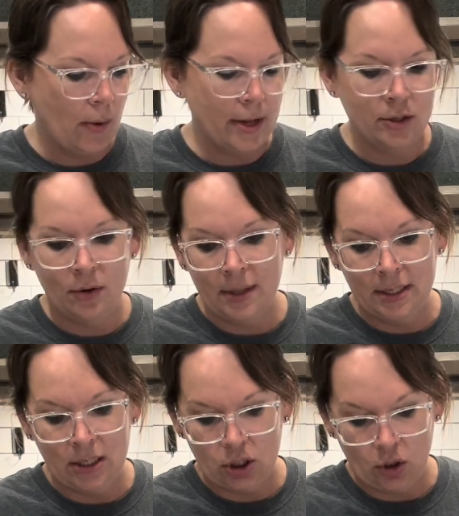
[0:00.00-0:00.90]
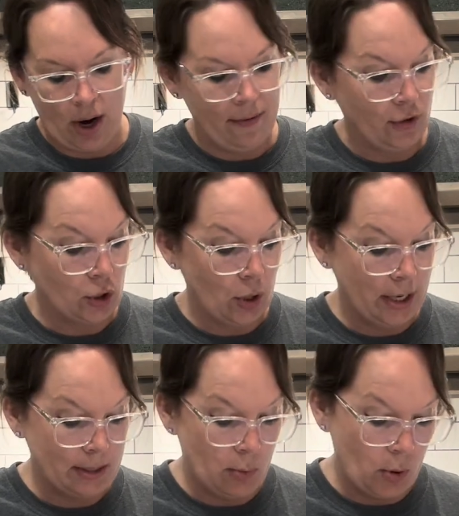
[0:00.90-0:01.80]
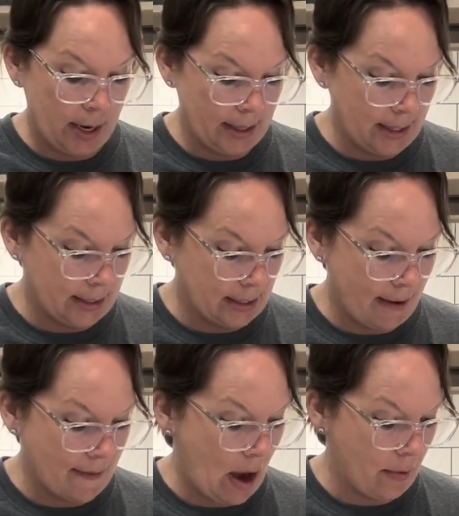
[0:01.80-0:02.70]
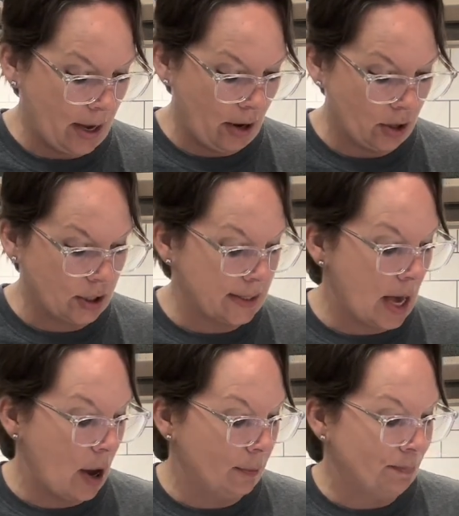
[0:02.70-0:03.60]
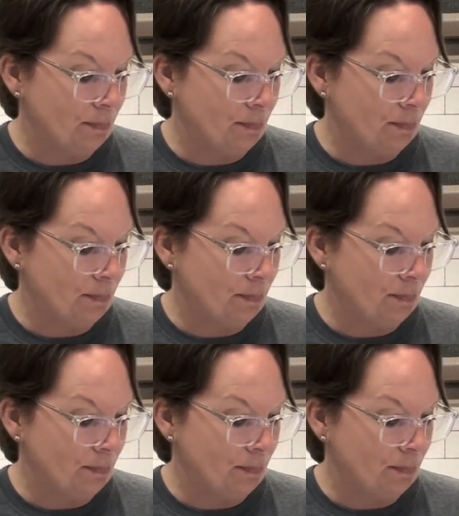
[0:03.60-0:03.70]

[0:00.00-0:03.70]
and so this is great for transporting this stuff out here. So